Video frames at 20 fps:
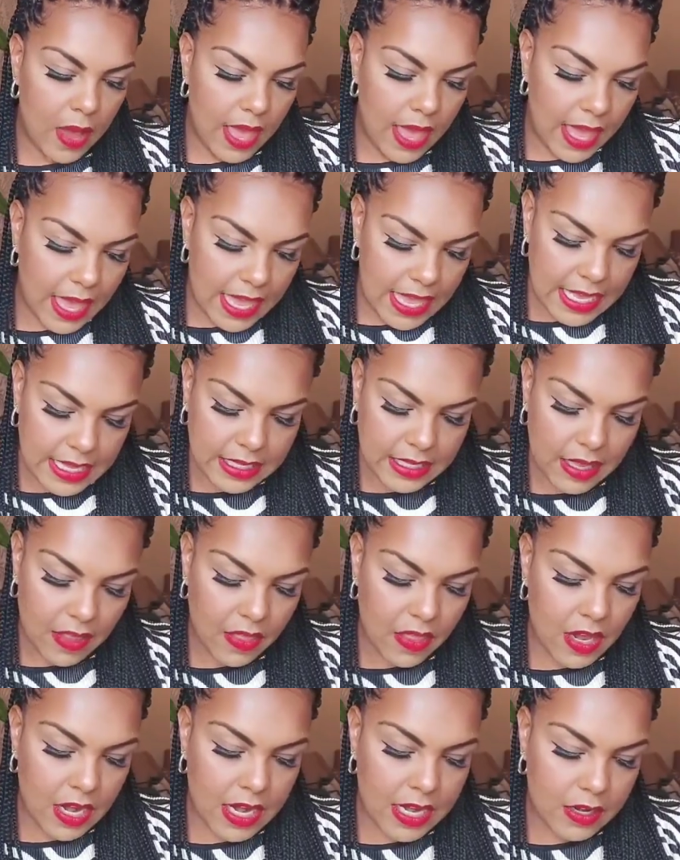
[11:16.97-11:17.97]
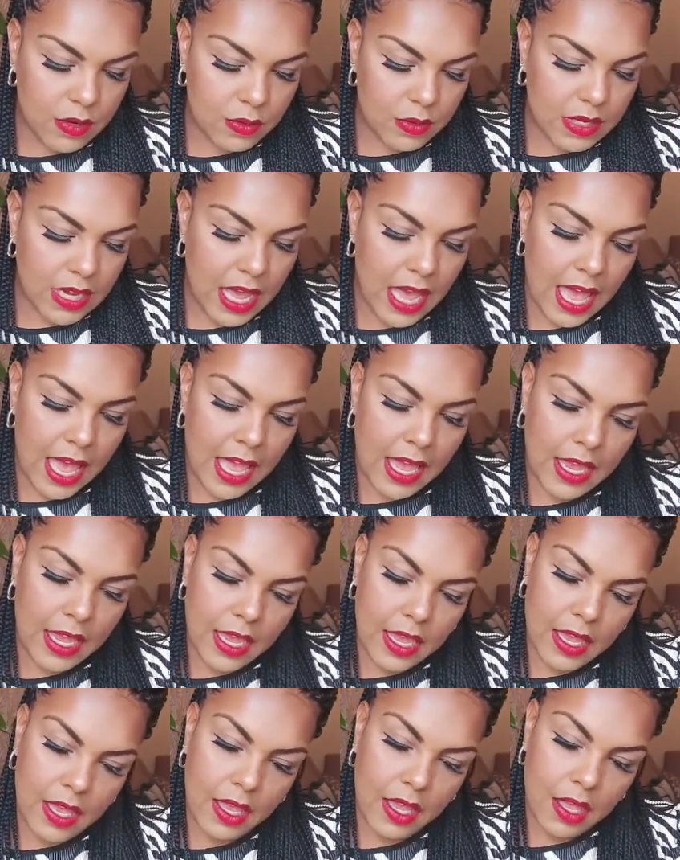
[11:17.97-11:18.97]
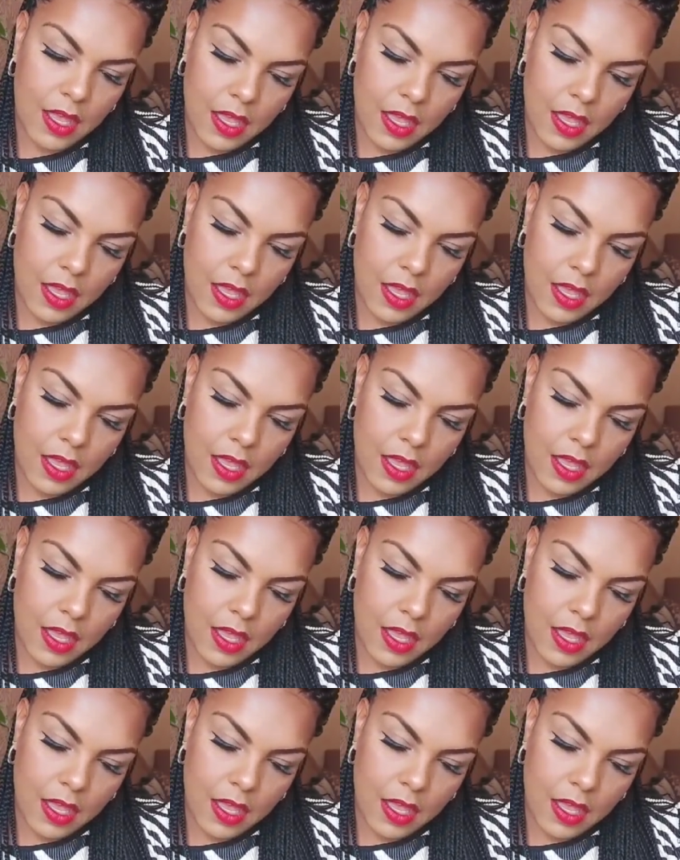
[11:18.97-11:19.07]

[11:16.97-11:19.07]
Where is the little tag?